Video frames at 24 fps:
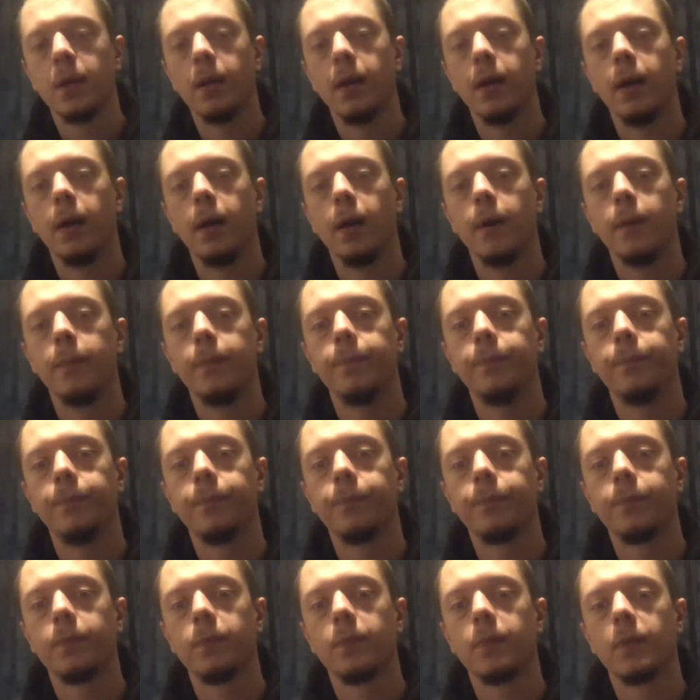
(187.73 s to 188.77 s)
The
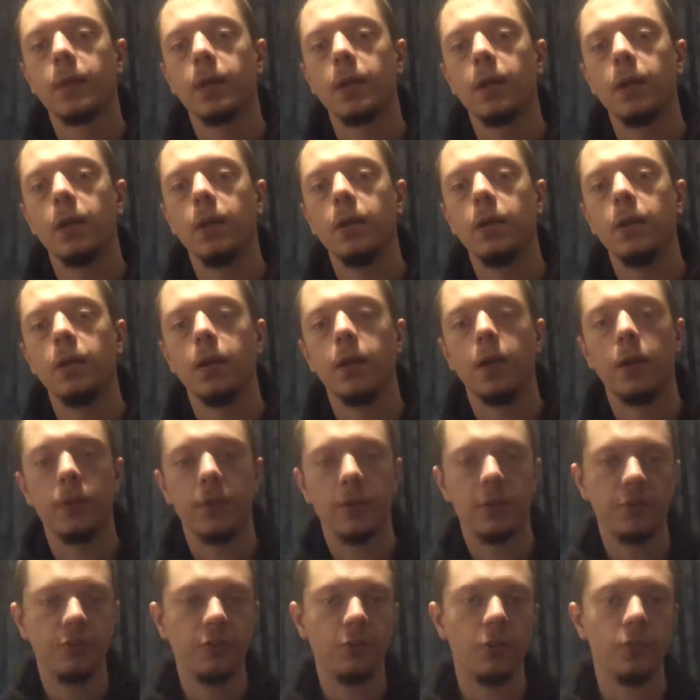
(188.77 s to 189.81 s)

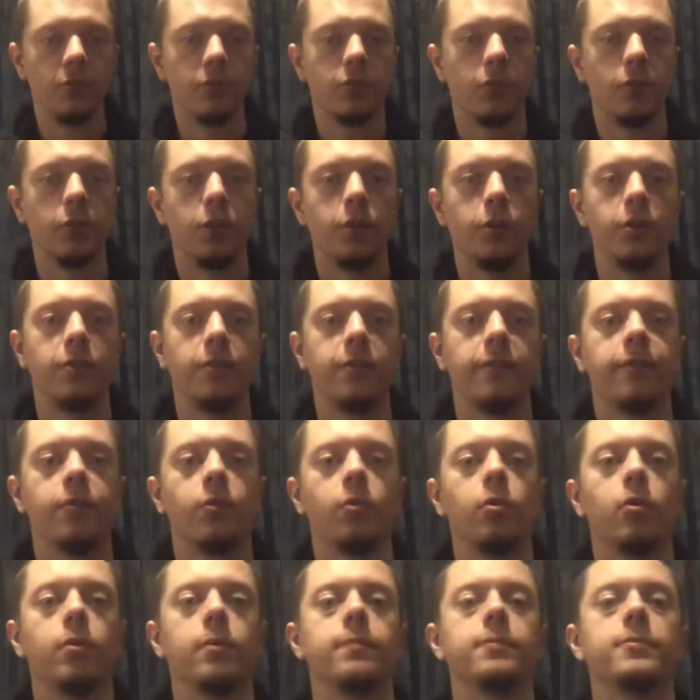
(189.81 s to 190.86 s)
students got
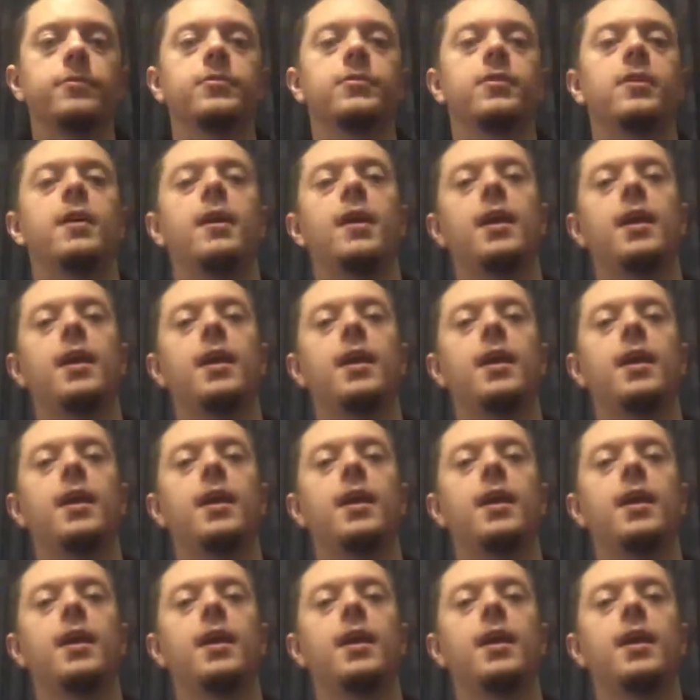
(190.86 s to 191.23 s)
uniforms,